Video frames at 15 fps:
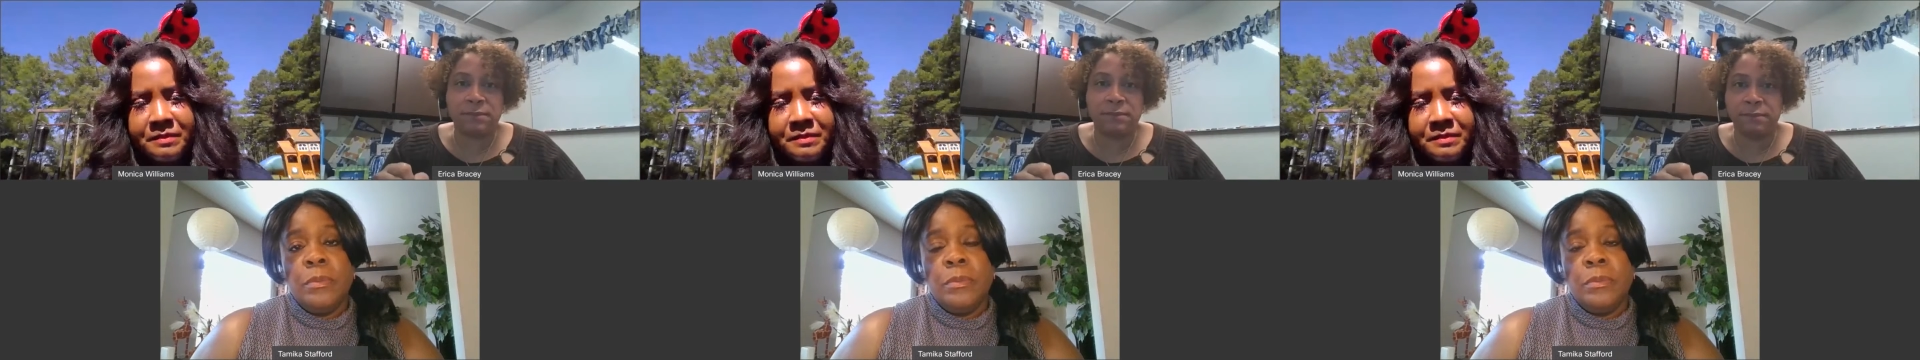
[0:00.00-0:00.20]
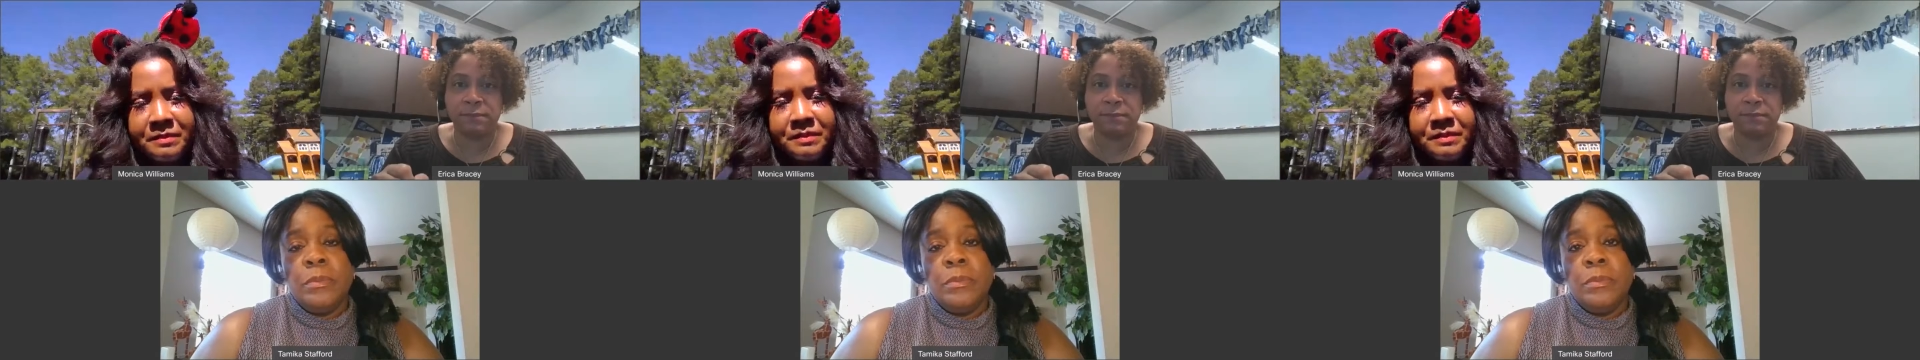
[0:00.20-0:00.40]

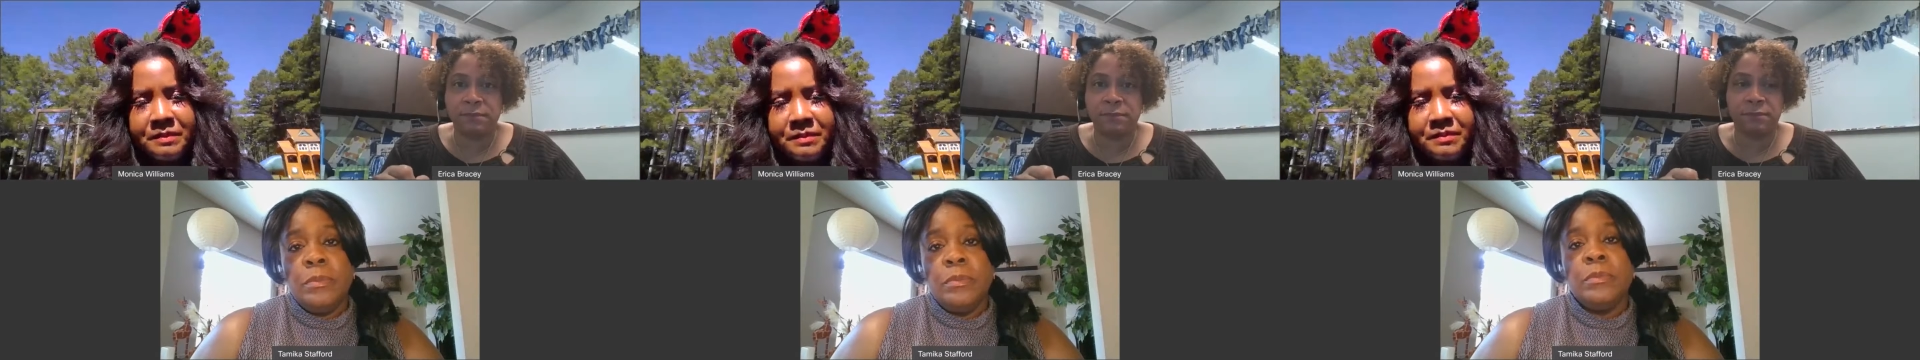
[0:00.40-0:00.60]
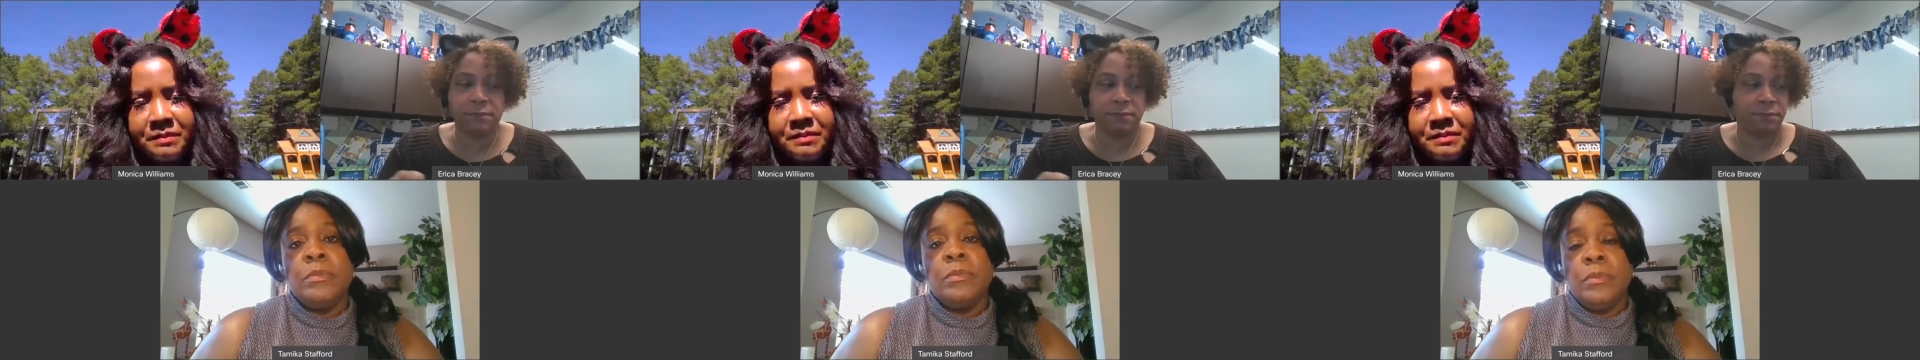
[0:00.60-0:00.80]

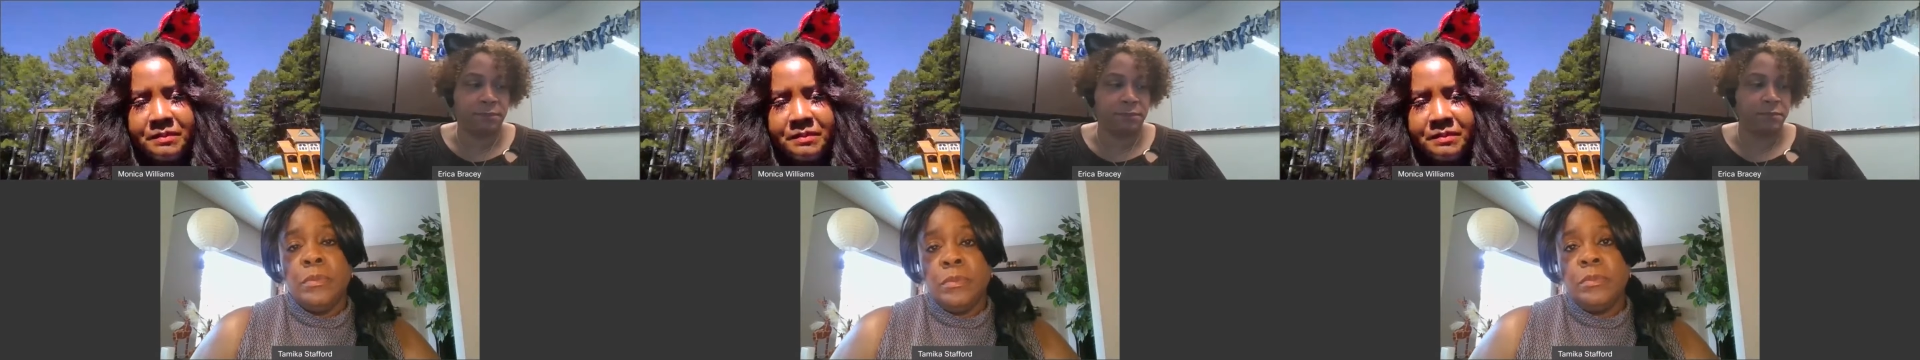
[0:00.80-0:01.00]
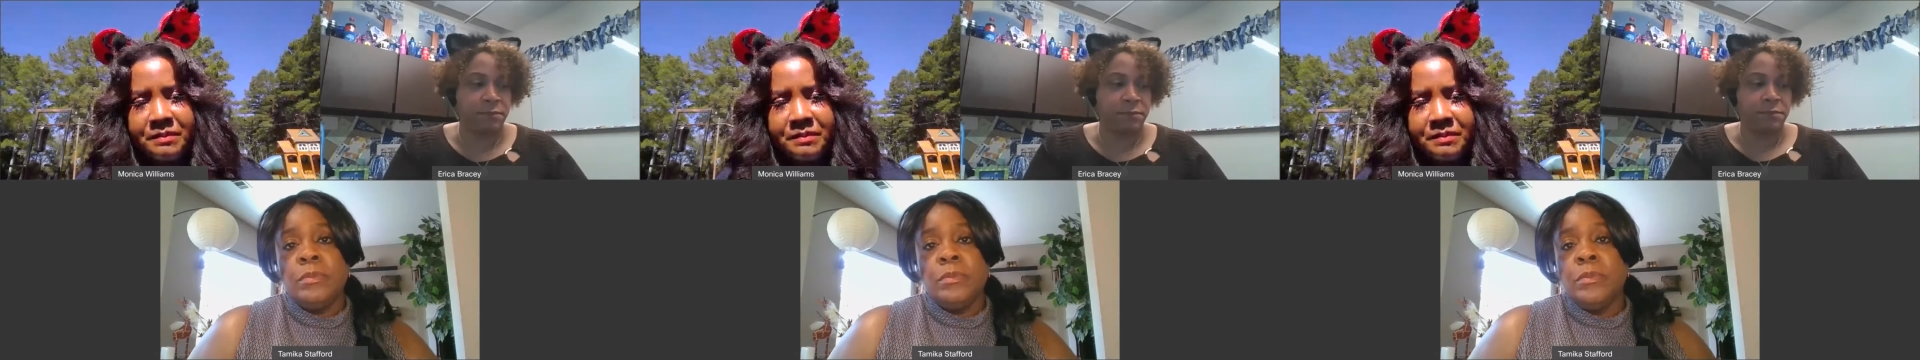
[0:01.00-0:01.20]

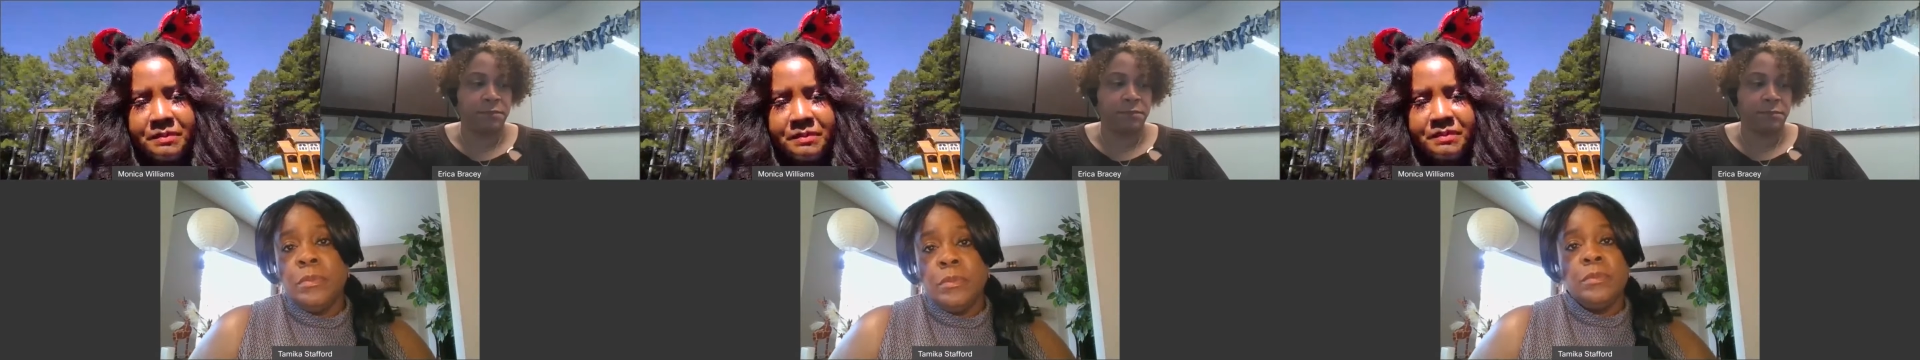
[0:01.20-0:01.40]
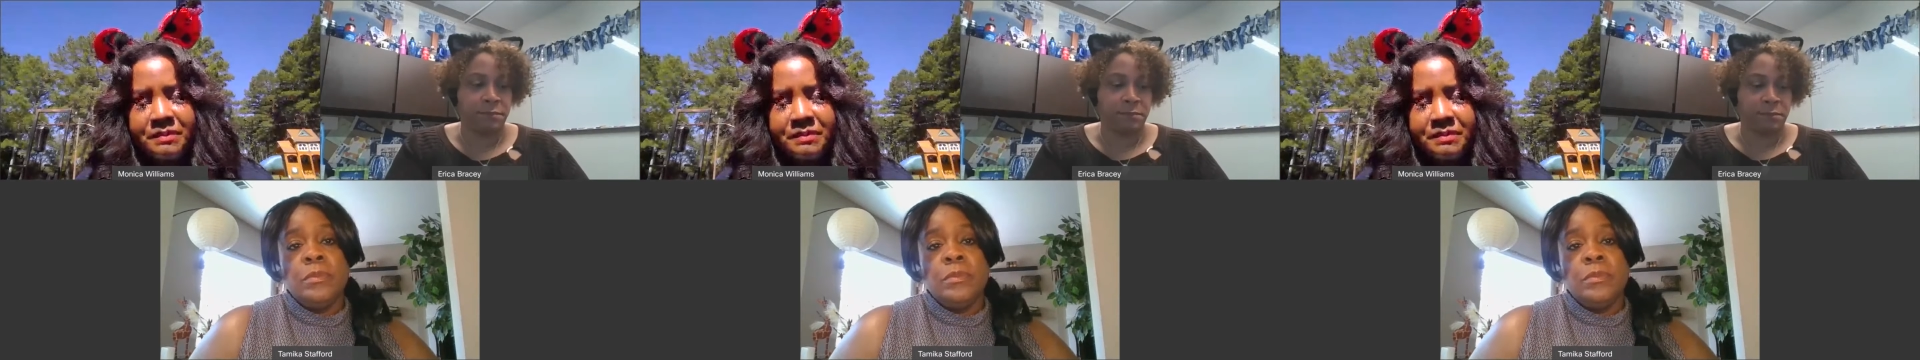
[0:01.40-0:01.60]

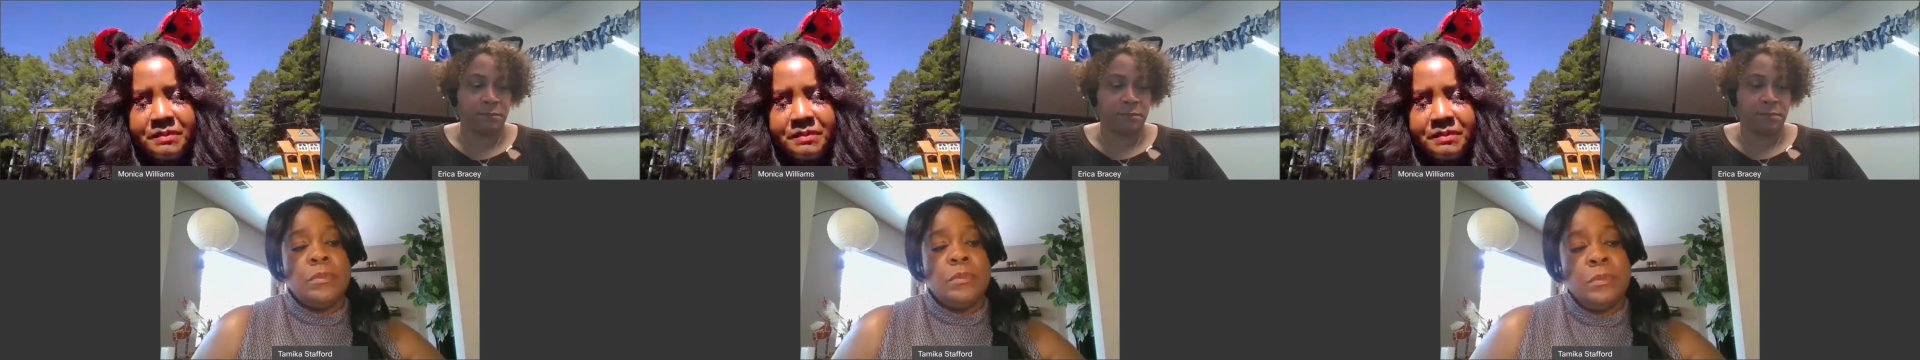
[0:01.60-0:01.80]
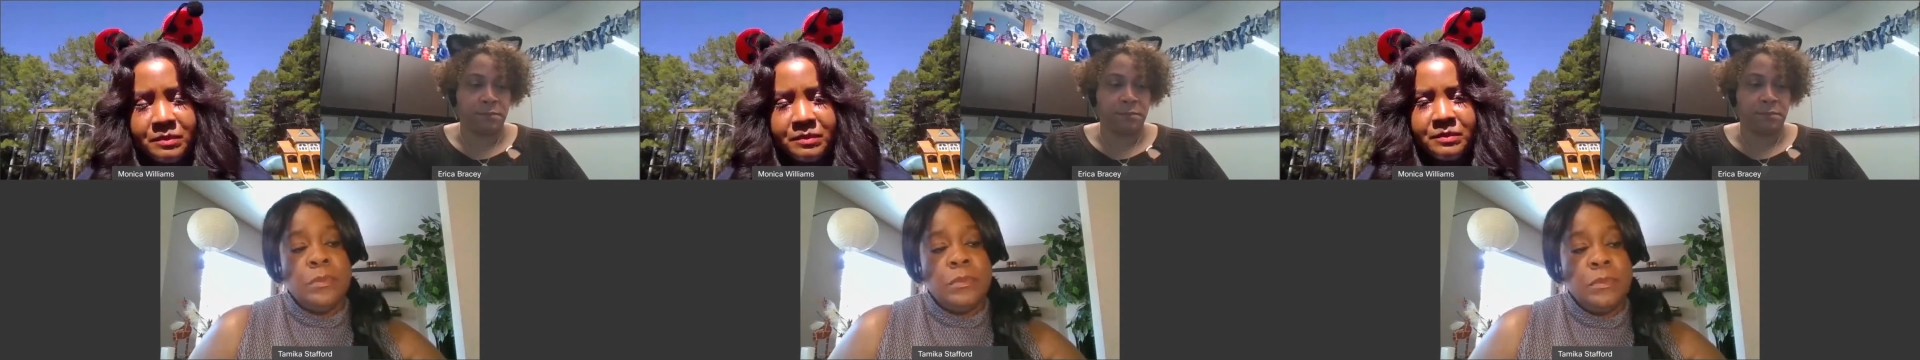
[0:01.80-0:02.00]

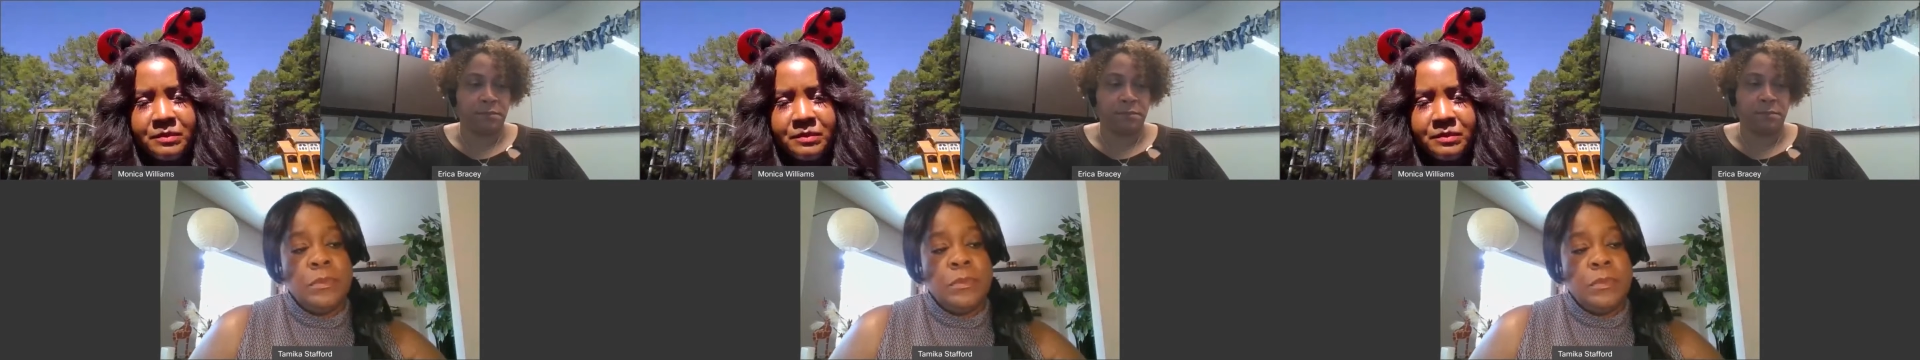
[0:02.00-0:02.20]
Nobody speaks.